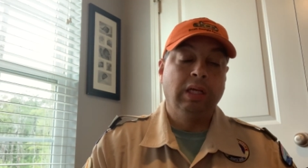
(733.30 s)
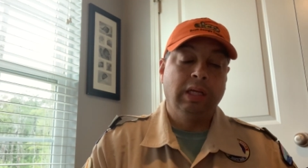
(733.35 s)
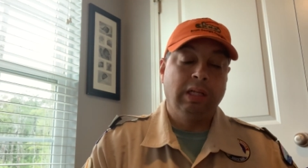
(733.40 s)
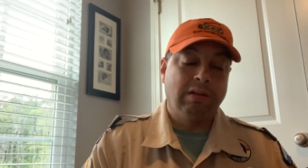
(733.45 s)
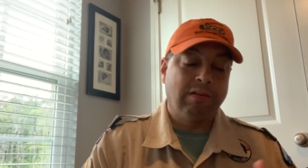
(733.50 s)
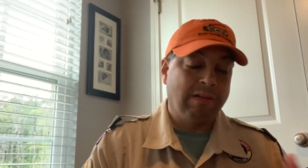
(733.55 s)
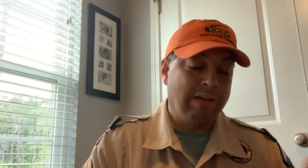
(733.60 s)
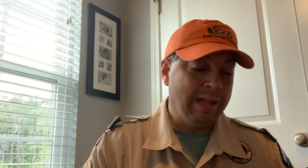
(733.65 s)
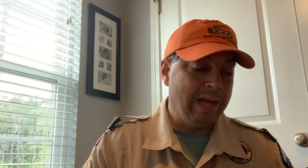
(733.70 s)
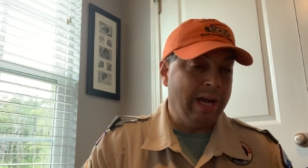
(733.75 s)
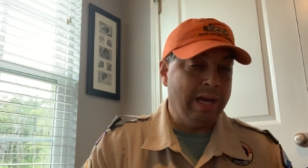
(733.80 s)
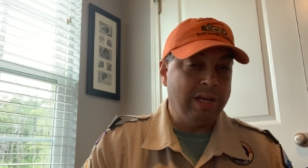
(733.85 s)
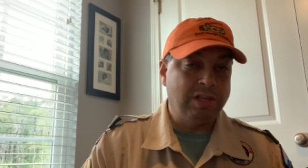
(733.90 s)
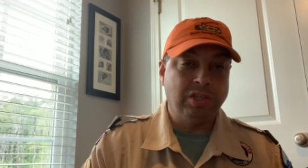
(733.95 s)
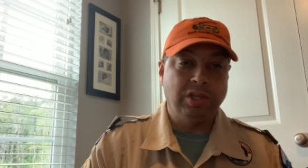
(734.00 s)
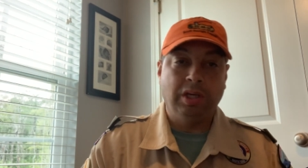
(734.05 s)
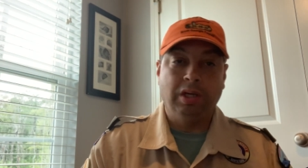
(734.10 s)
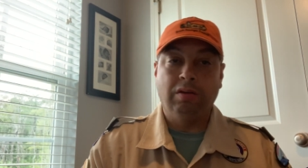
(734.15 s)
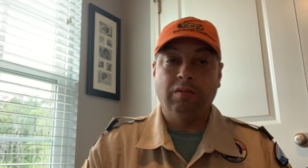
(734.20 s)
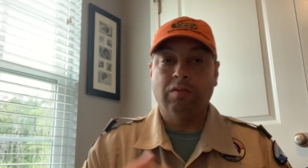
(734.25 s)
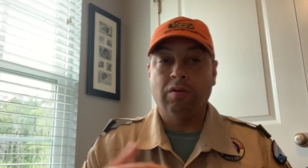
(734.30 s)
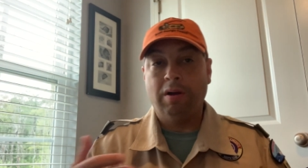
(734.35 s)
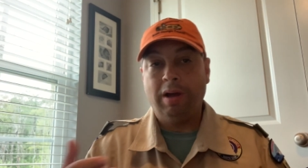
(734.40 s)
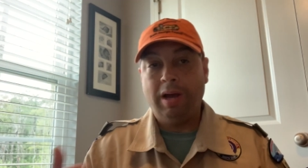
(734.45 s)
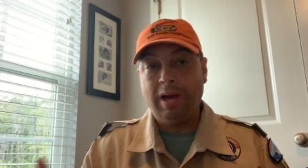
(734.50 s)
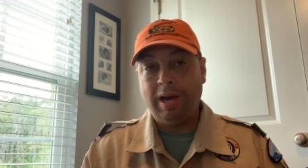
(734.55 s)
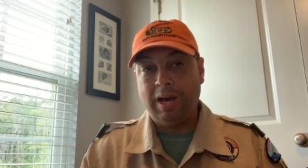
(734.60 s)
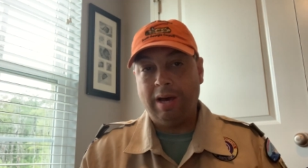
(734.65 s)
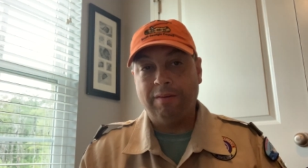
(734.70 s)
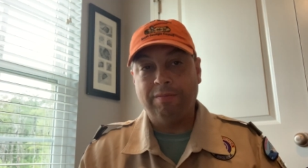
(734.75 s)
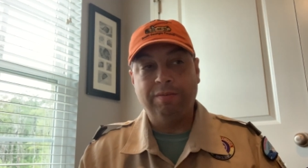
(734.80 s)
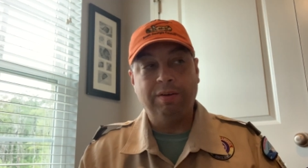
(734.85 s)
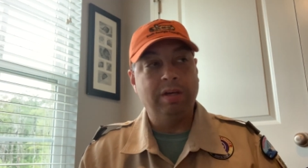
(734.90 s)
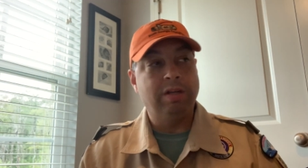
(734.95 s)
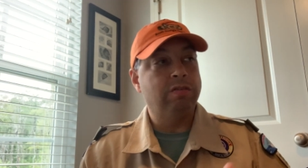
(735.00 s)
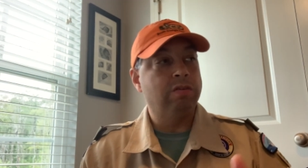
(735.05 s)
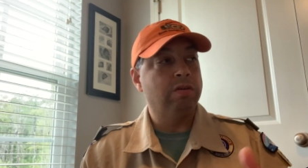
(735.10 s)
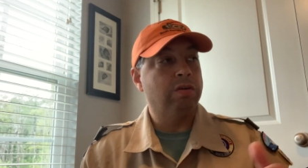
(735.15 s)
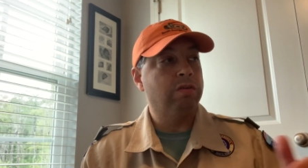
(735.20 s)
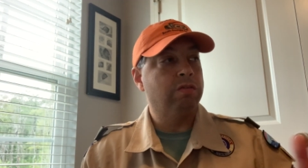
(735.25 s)
lashings or half
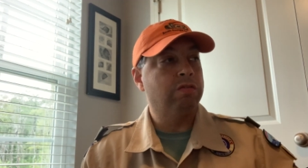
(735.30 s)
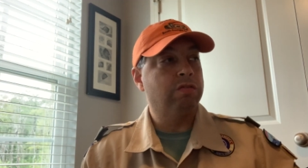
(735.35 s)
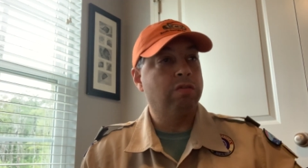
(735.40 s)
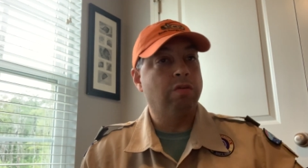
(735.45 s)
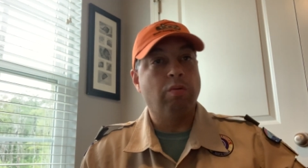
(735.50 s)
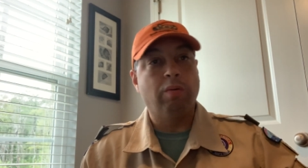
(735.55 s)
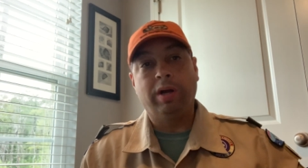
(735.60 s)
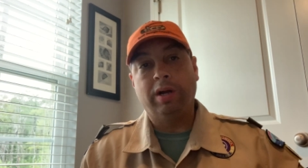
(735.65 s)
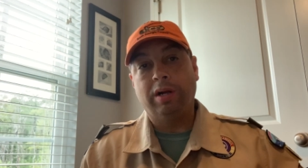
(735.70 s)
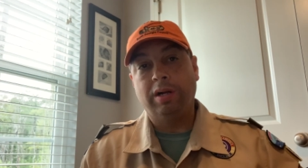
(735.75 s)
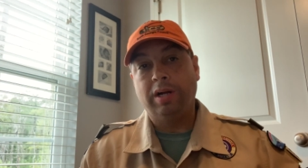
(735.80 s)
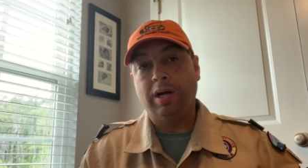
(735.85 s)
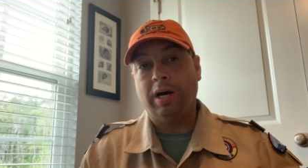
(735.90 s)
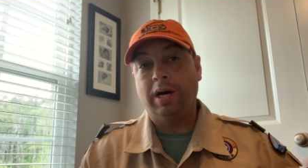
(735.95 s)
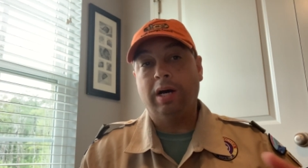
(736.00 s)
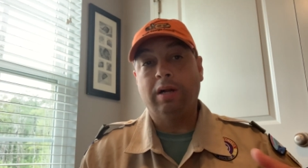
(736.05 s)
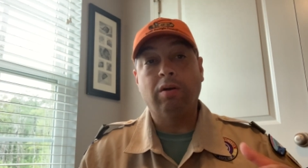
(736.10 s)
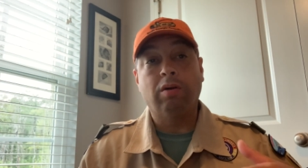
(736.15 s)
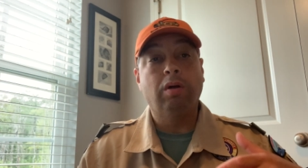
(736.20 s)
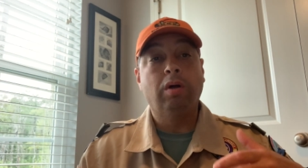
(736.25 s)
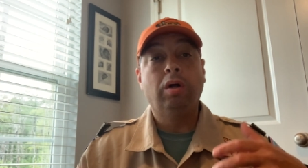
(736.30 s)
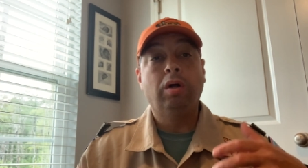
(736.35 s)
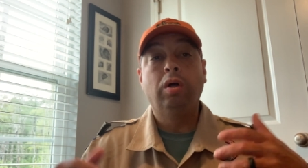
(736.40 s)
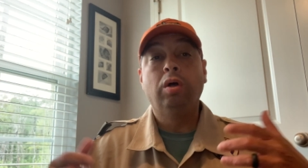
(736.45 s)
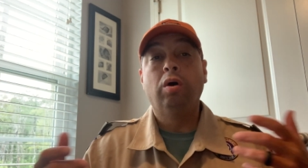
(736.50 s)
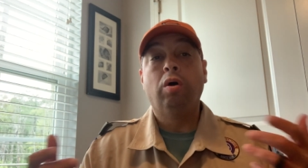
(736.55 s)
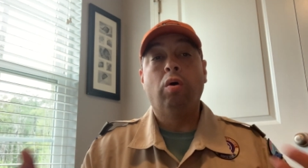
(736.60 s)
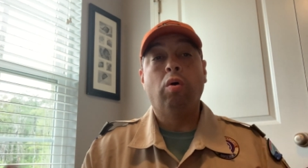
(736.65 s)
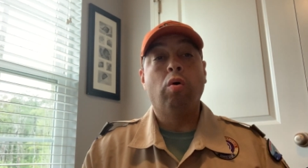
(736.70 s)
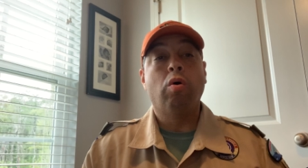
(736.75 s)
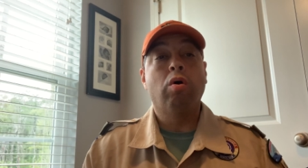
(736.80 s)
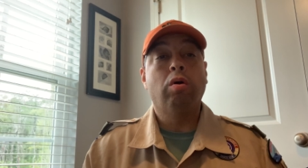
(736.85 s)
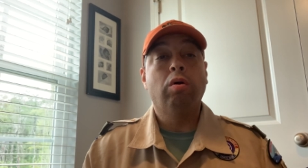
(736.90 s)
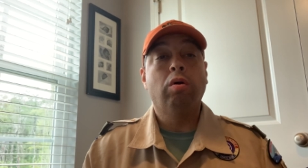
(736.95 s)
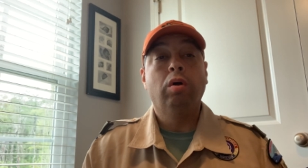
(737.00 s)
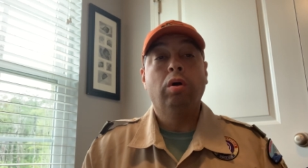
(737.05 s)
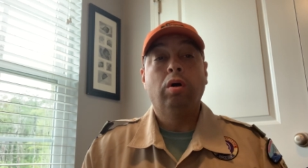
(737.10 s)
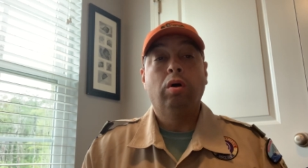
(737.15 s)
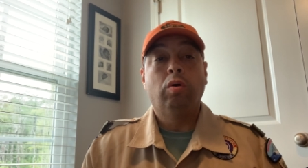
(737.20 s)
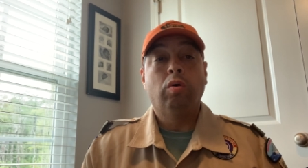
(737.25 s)
hitch or square knot or
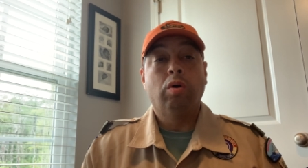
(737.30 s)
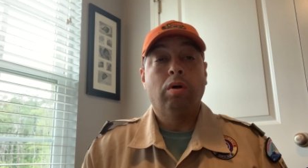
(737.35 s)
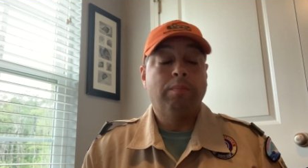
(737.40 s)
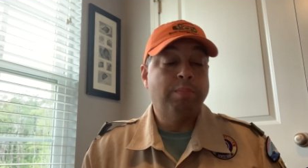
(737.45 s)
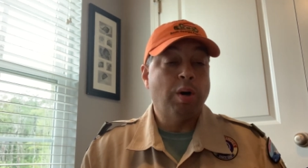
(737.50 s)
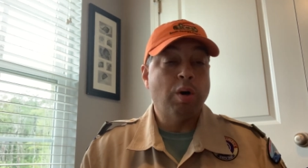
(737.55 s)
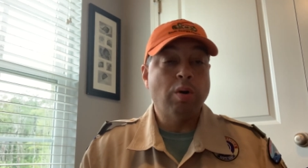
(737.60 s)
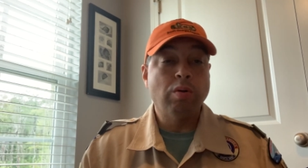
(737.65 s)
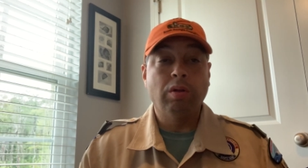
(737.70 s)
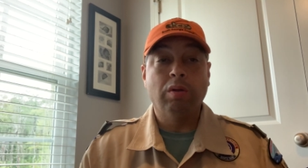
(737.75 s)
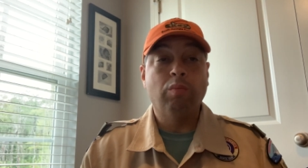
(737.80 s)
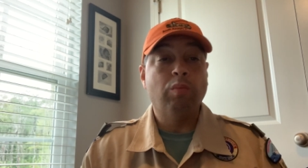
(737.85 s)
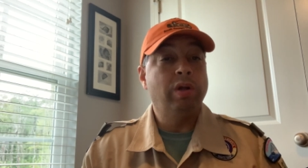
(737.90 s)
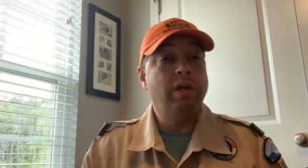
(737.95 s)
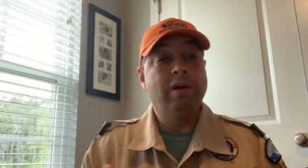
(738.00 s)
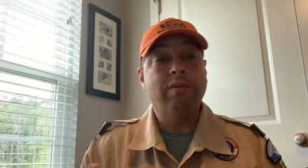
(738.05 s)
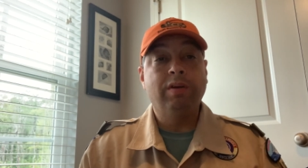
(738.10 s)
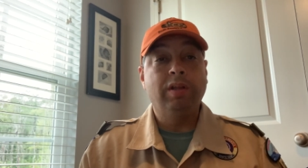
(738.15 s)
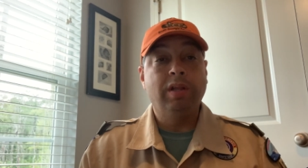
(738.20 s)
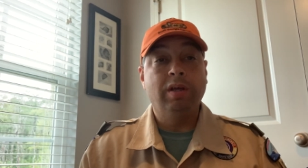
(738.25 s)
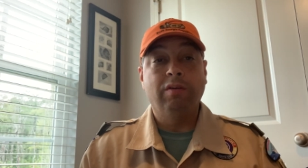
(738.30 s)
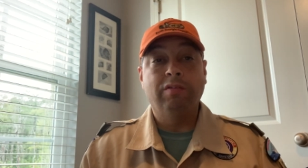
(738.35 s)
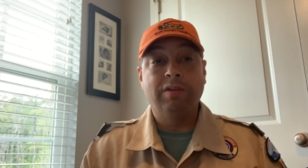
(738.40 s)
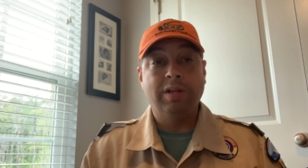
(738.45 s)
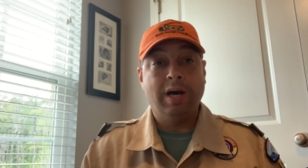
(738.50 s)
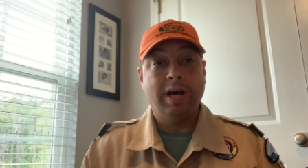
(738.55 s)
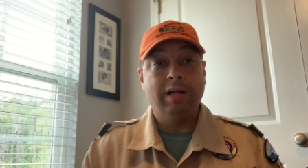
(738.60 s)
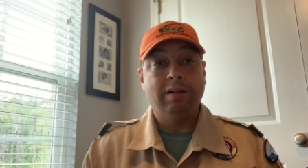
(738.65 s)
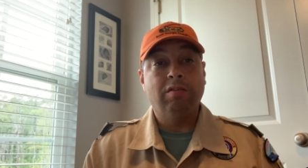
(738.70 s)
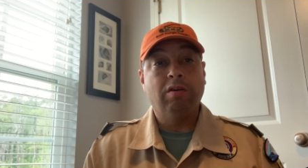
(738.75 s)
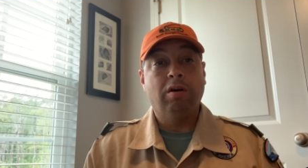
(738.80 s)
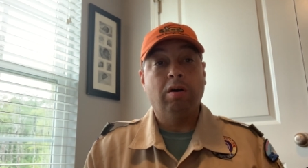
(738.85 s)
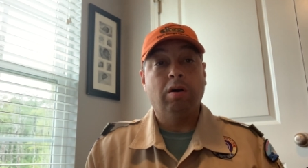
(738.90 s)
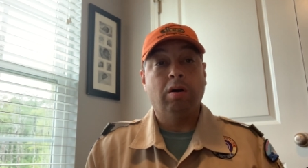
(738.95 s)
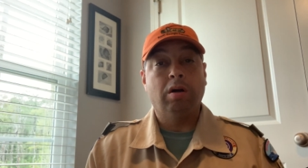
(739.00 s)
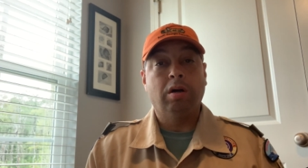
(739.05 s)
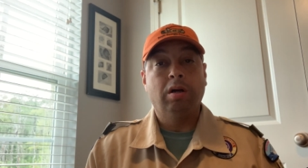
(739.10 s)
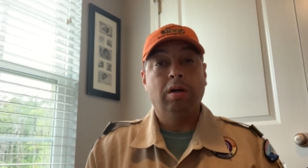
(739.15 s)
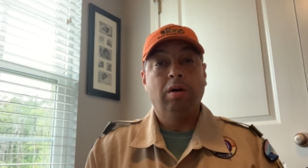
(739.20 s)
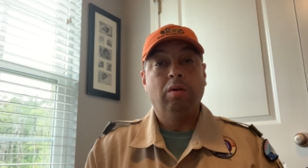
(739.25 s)
a bowline, whatever those knots
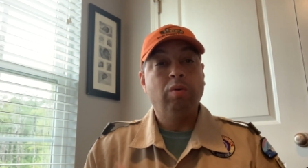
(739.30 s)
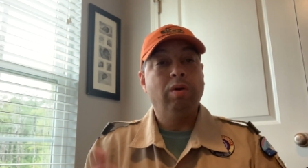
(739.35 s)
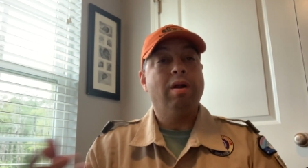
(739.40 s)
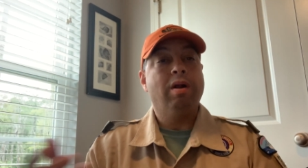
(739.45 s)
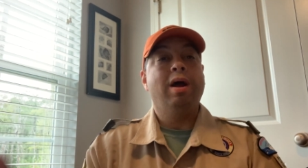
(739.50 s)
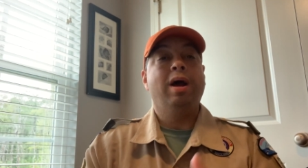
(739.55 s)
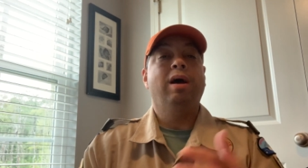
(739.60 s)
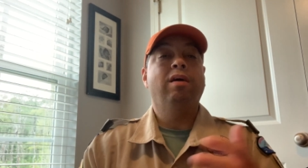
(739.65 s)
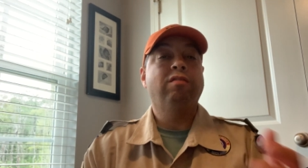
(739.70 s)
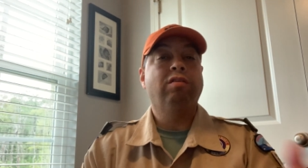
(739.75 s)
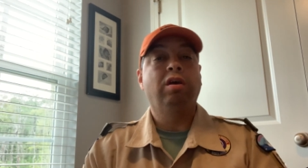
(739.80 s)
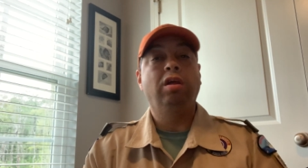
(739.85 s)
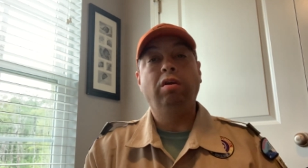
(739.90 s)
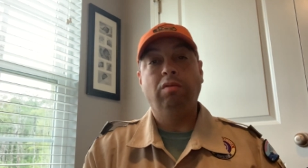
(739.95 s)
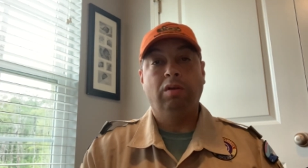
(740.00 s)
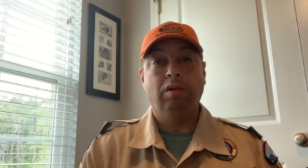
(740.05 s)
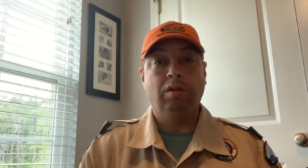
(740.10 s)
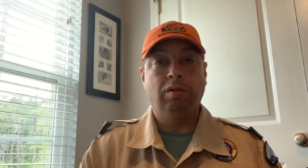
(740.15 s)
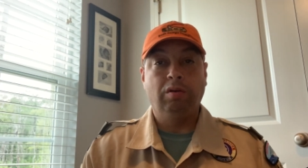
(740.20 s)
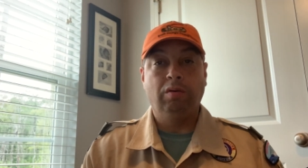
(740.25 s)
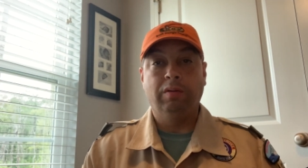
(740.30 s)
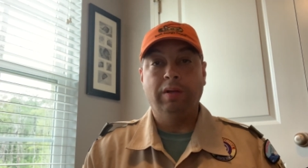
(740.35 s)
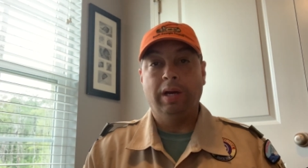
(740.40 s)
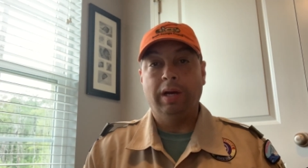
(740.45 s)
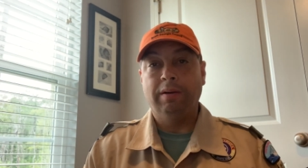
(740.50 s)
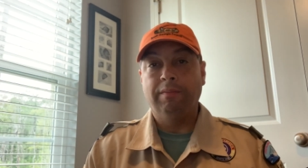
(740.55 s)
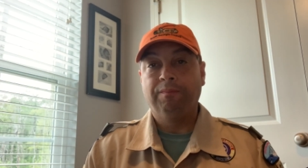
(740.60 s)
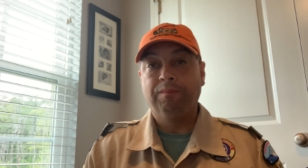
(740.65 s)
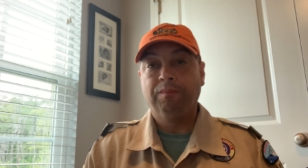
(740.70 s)
are, we're asking you to do that.